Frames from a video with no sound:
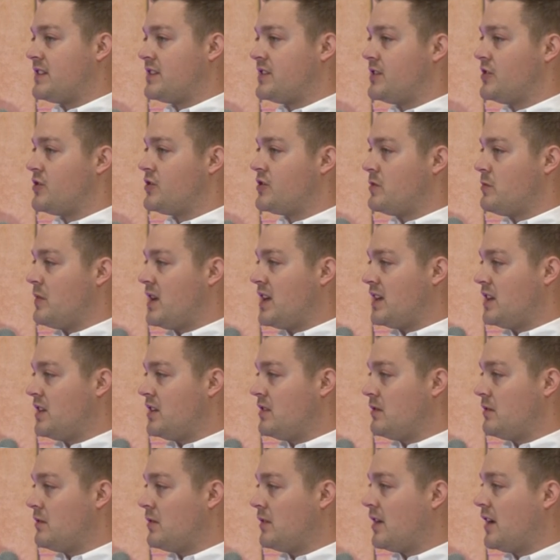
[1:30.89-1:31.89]

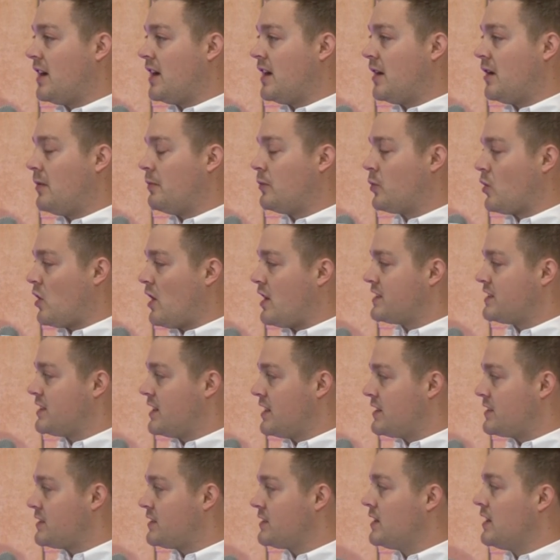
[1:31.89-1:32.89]
decision-making um,
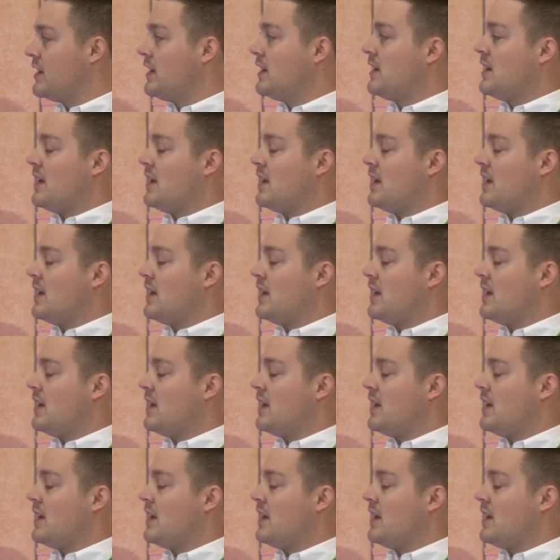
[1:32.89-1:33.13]
process.